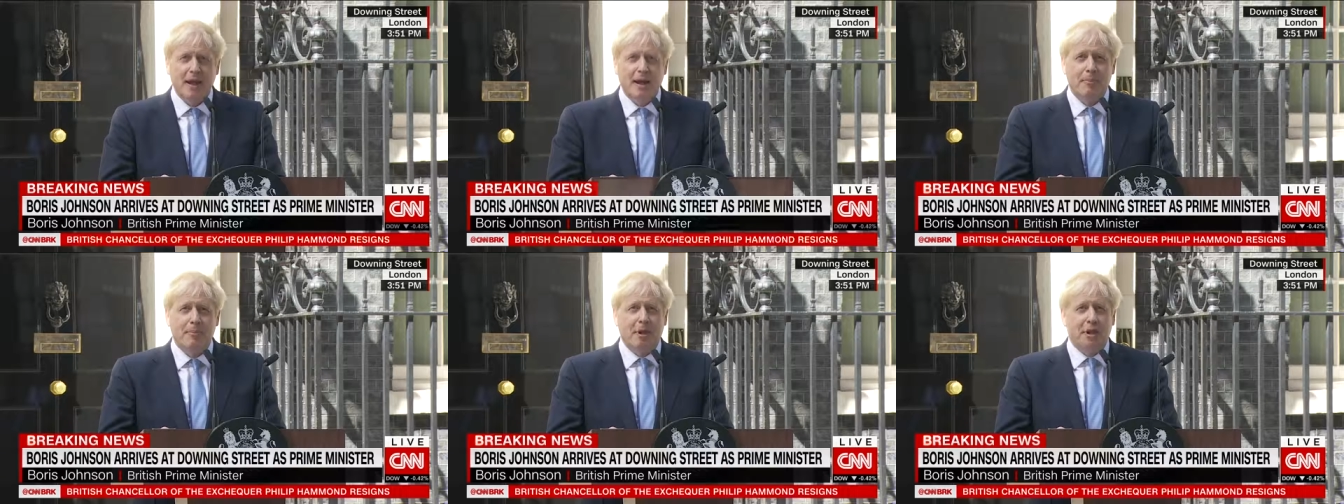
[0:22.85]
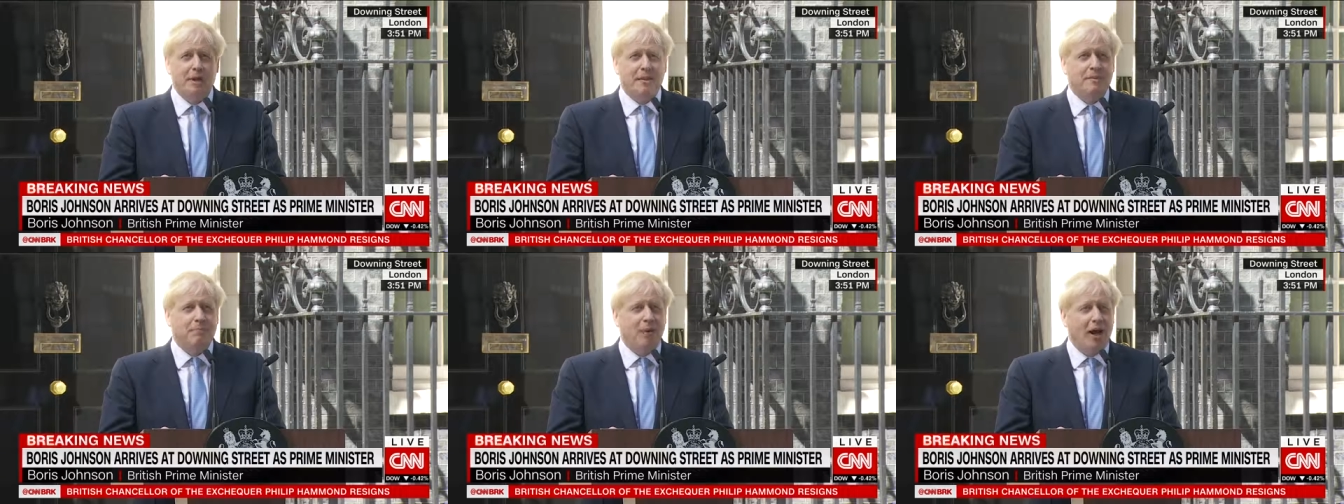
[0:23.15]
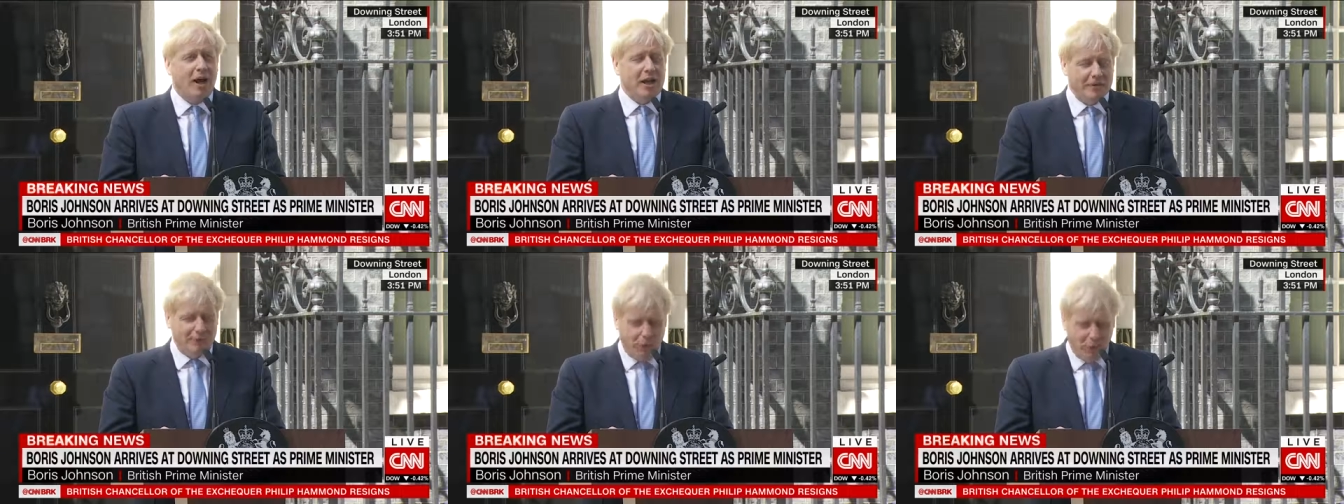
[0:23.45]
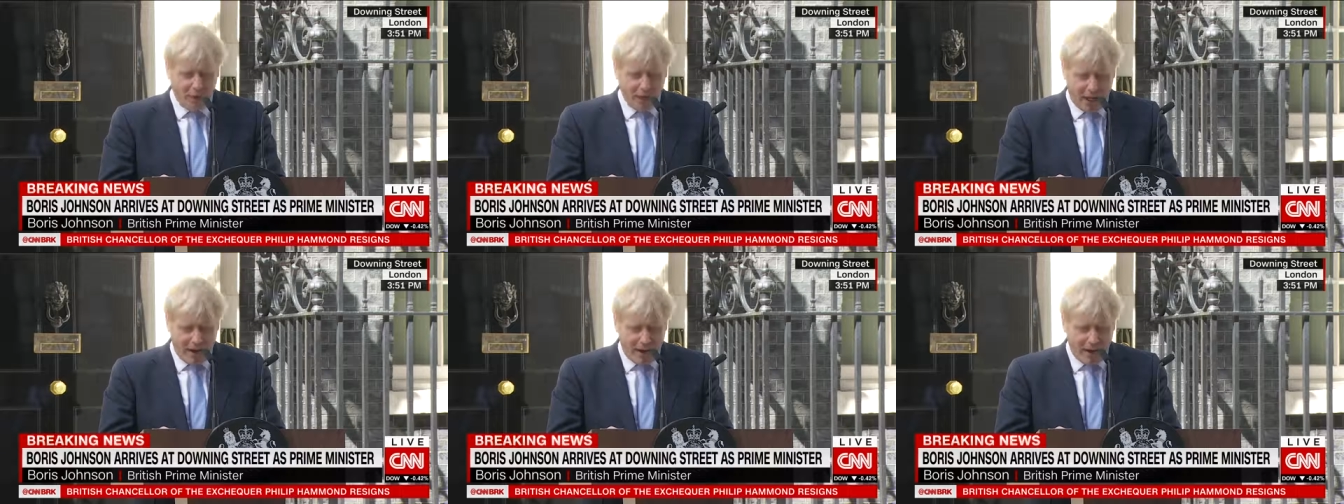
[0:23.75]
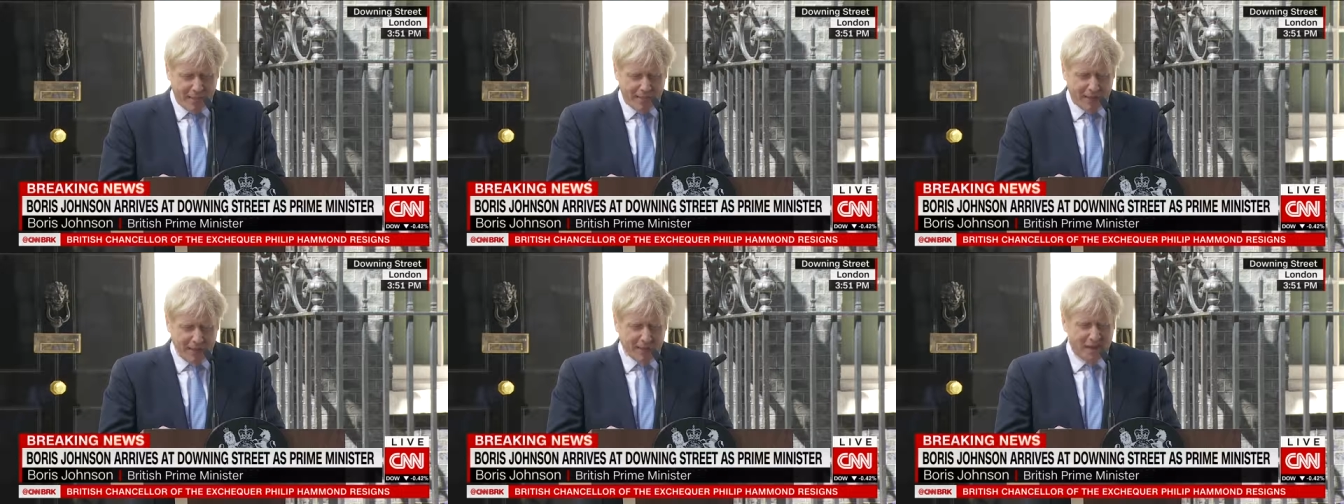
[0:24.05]
But in spite of all her
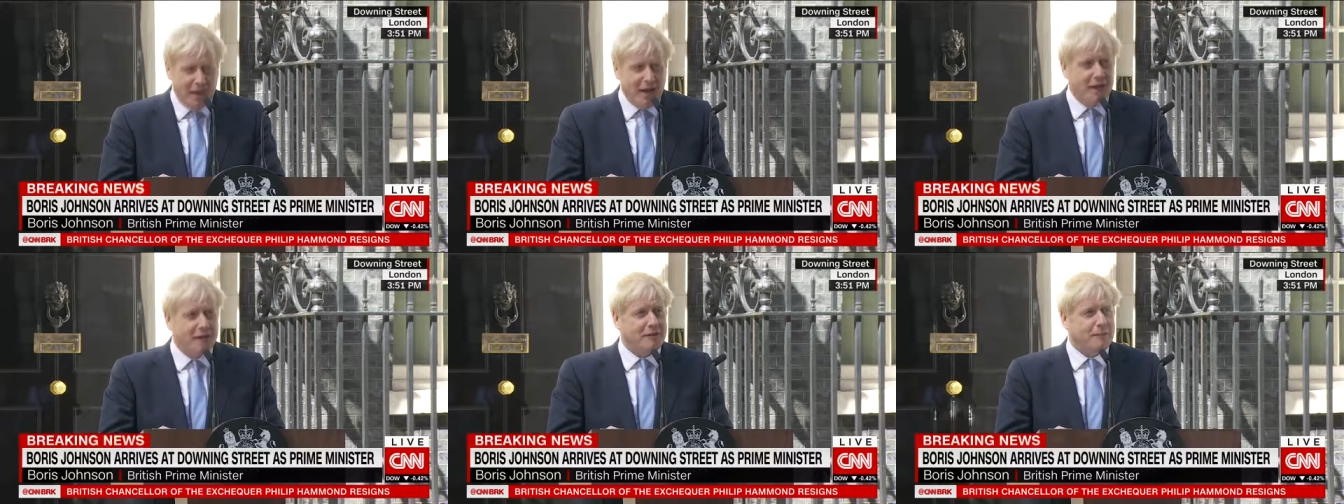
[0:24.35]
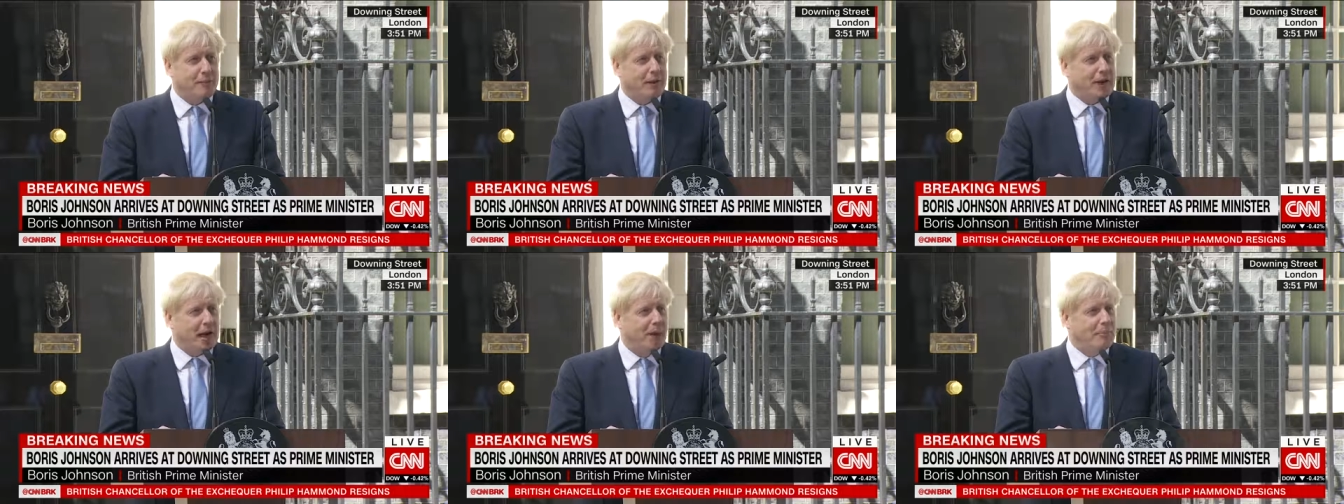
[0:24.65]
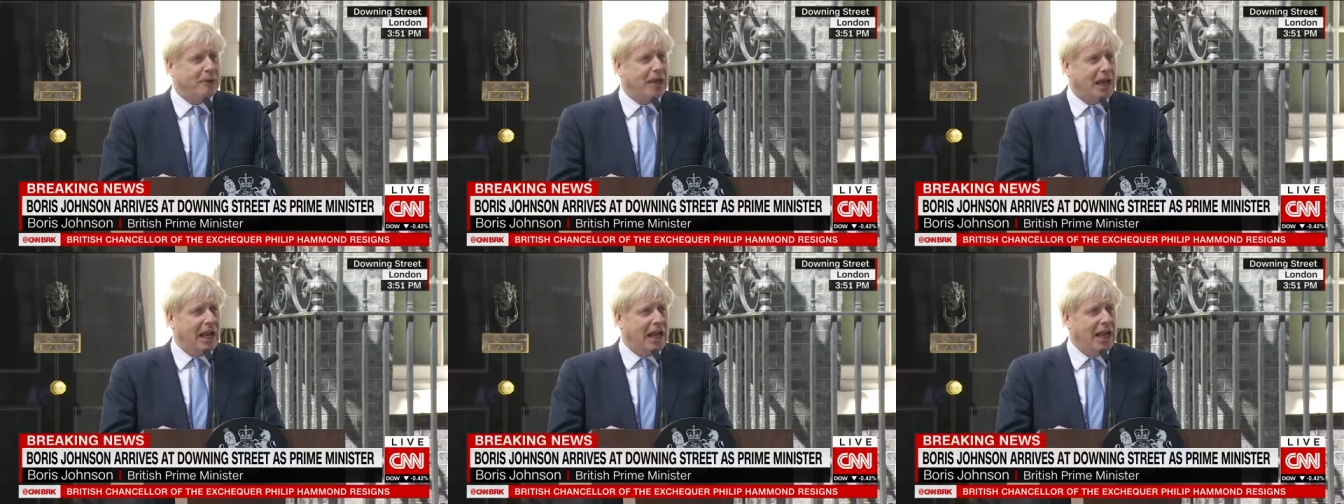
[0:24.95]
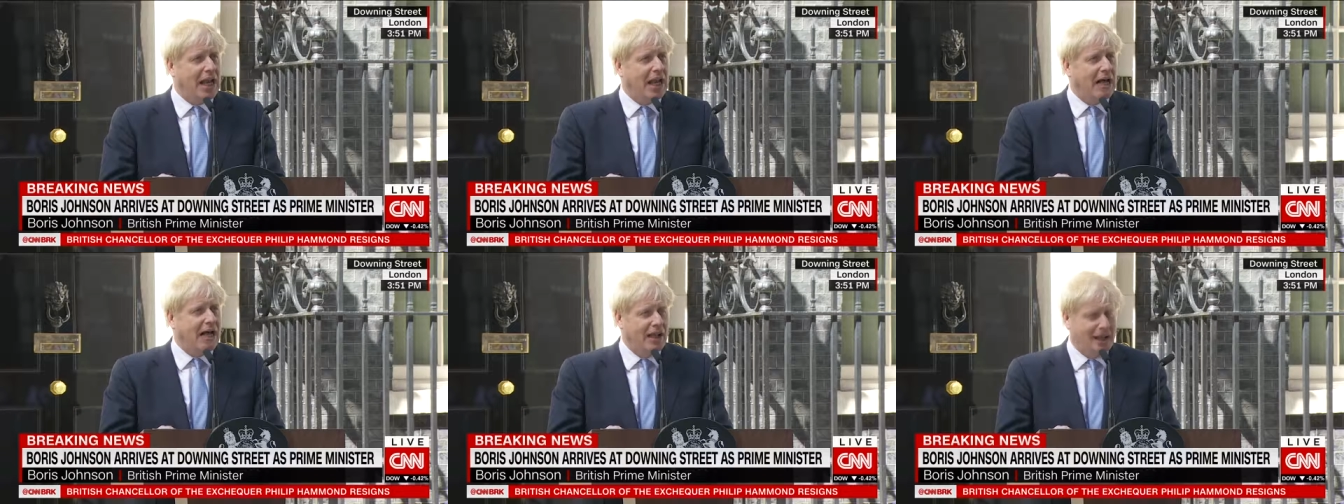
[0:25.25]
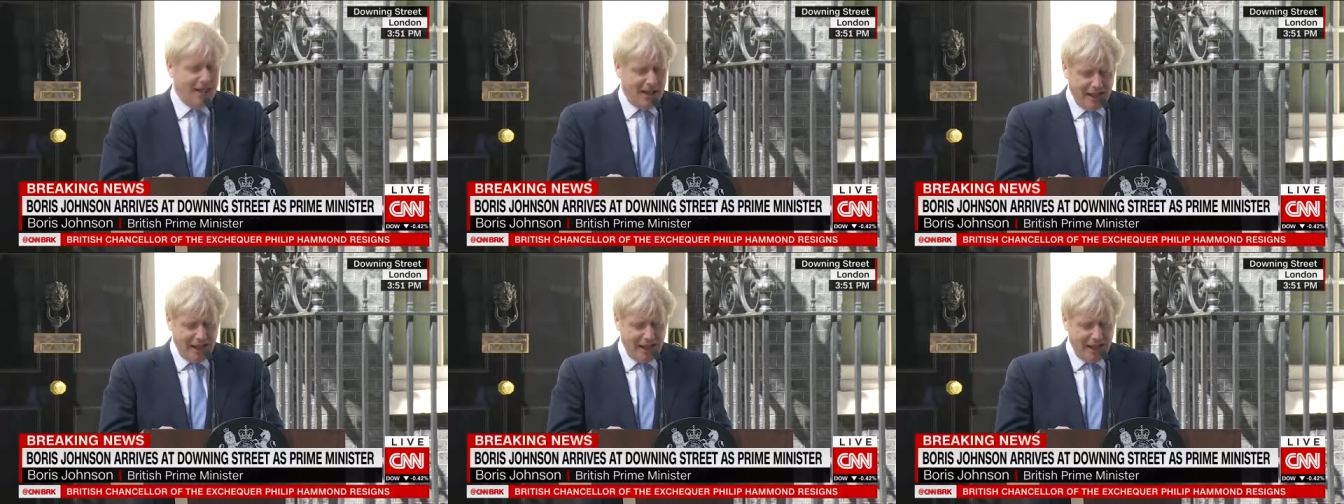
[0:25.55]
efforts, it has become clear